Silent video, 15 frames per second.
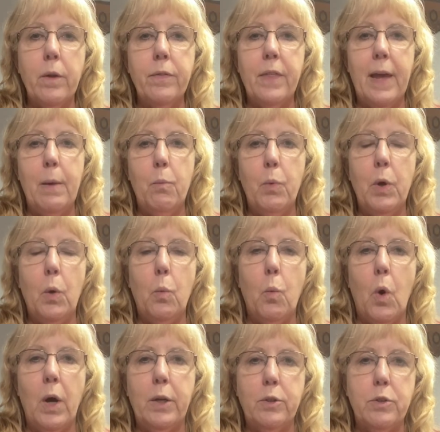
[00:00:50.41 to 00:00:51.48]
they will
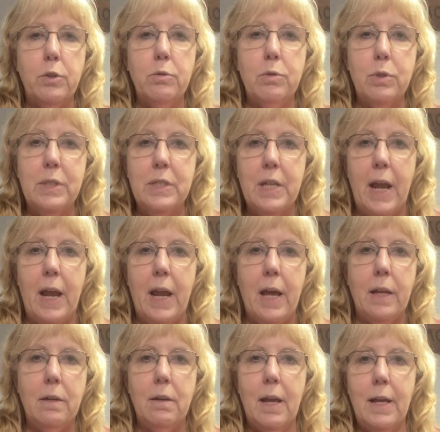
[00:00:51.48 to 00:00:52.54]
want to
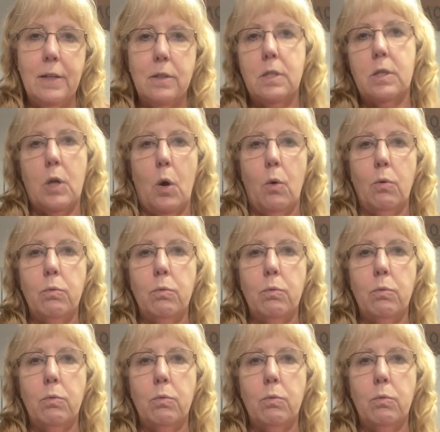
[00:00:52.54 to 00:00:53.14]
stand and sew.